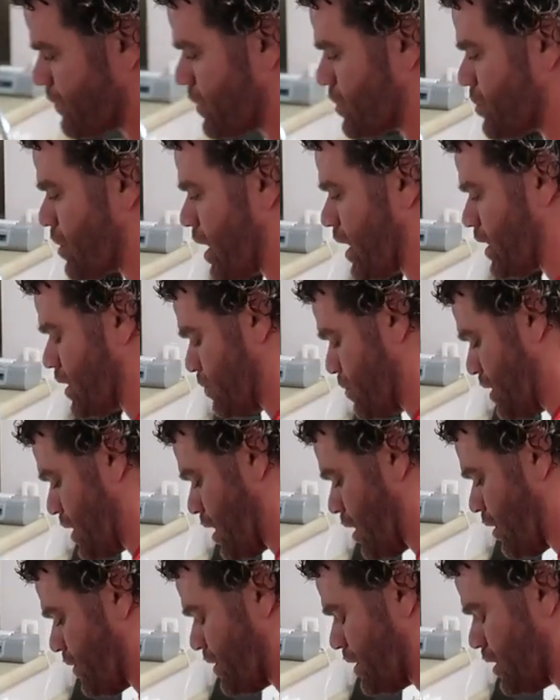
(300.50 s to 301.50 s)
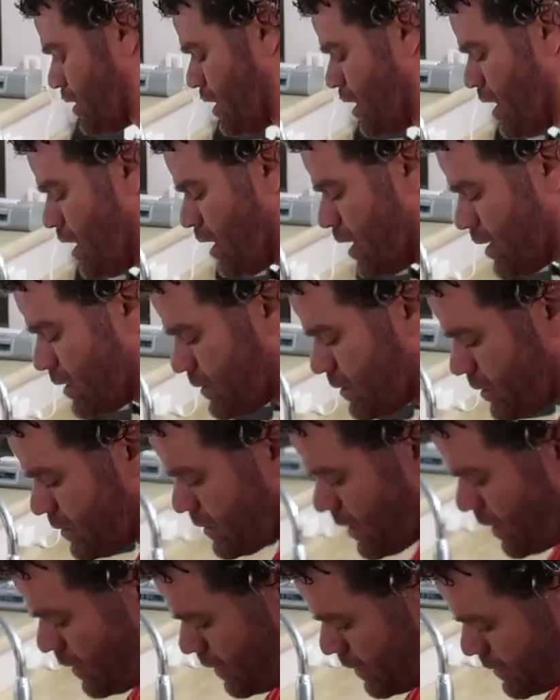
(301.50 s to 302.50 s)
for trying to be healthy, is to
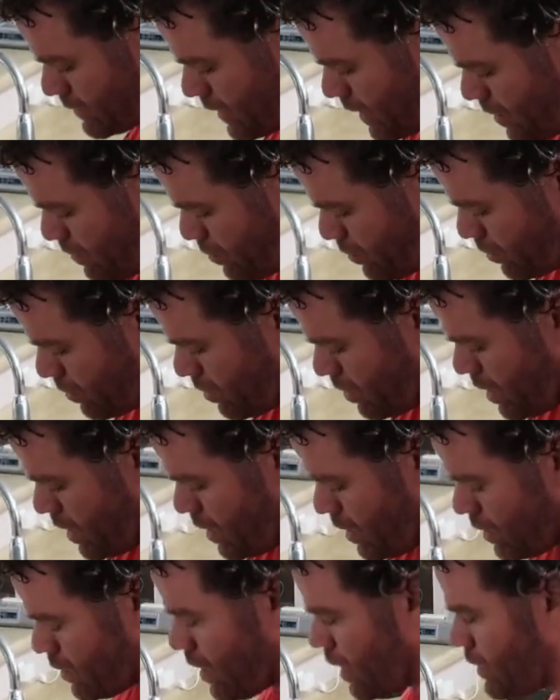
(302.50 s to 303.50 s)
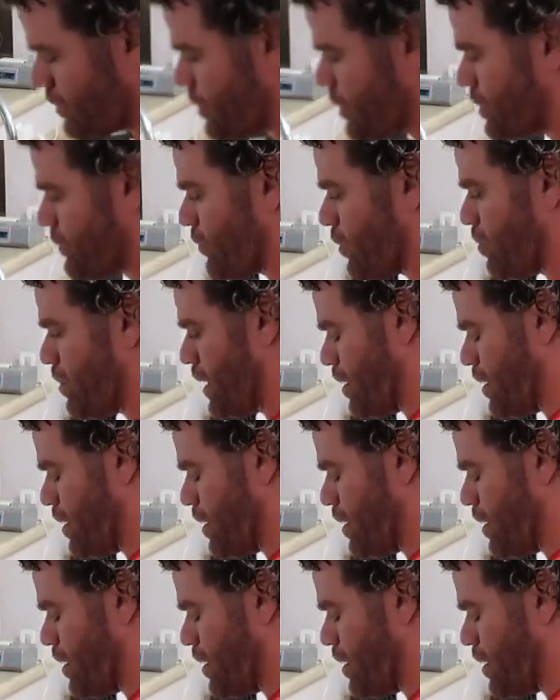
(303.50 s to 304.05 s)
set an example, not just for